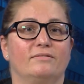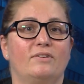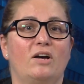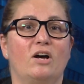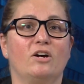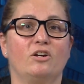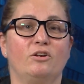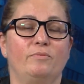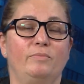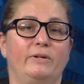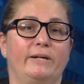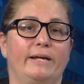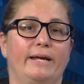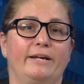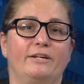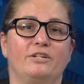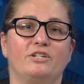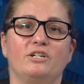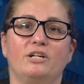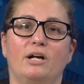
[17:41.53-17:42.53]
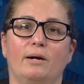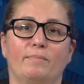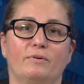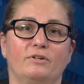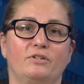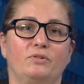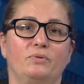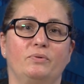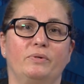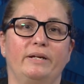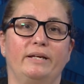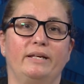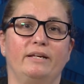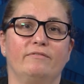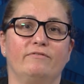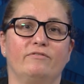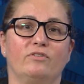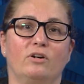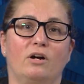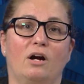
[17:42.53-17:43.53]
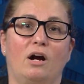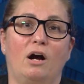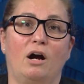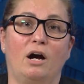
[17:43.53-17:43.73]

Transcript: a communication opportunity for our